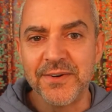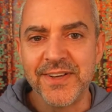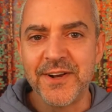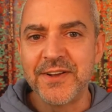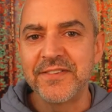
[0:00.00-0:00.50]

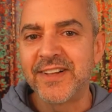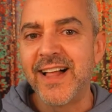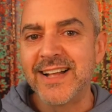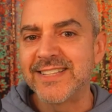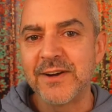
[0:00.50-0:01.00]
You know, even
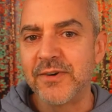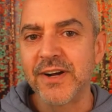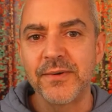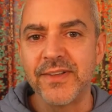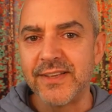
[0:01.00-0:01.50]
clients I work
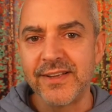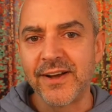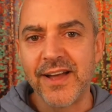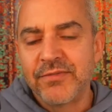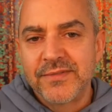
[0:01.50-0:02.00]
with, you know,
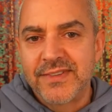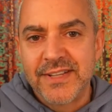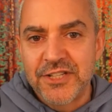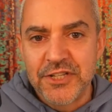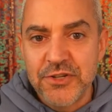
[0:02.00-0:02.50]
everyone
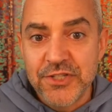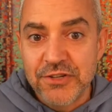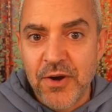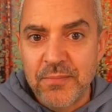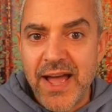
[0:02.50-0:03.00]
gets to choose
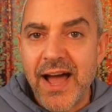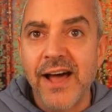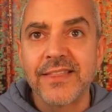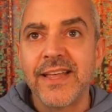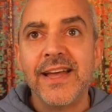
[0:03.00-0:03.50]
their own path.